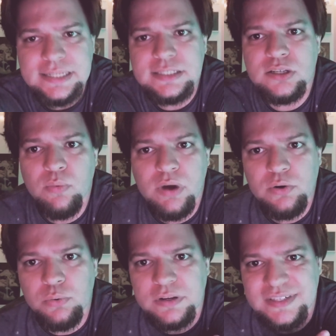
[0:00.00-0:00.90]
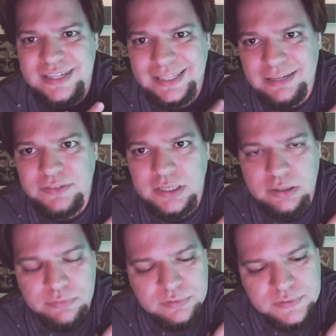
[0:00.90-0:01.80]
as someone who has lived
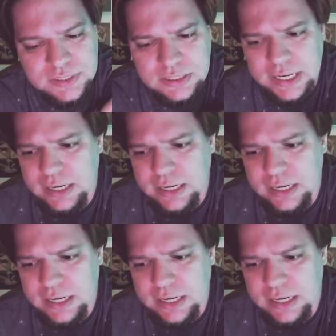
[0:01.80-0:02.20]
here 15